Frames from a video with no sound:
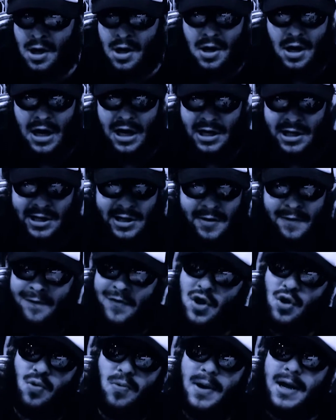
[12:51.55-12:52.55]
next
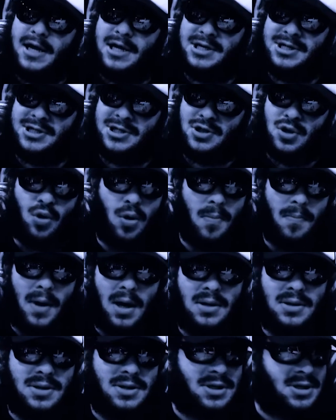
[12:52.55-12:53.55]
few weeks or
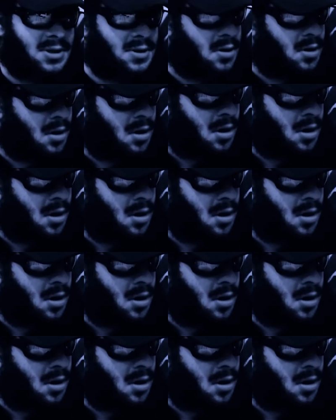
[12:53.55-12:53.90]
months,